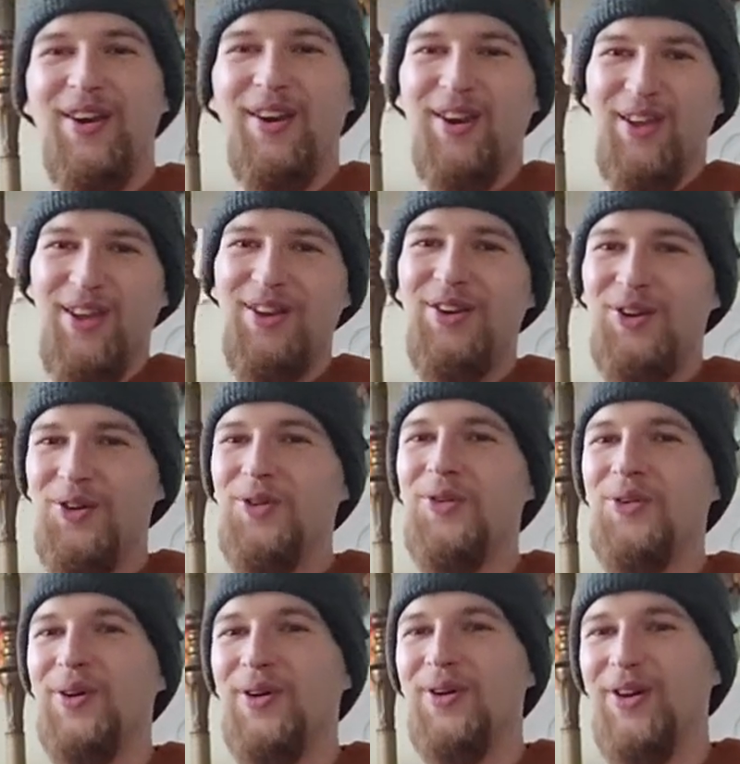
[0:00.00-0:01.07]
And he
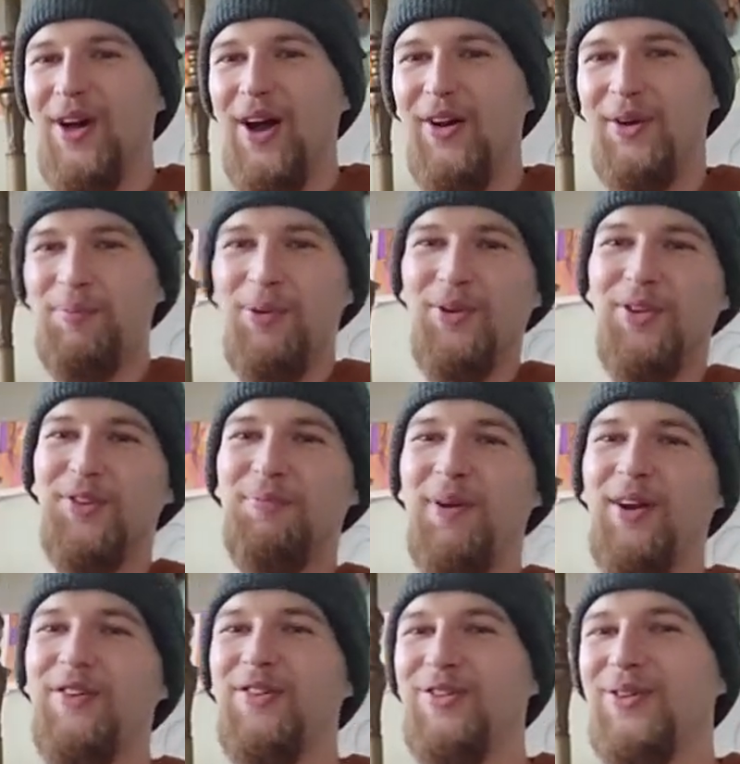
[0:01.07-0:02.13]
knew how to pull his
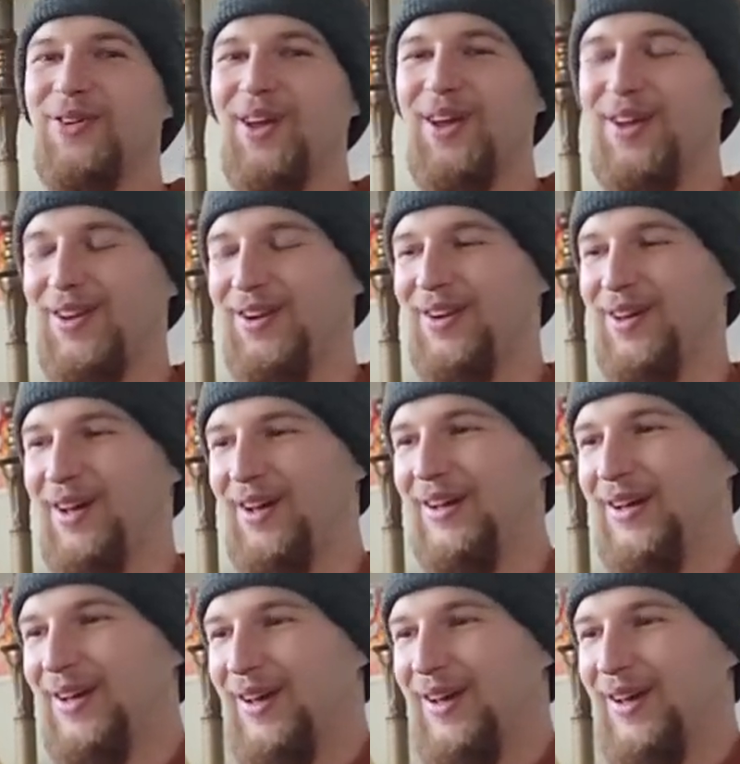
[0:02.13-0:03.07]
punches, okay? And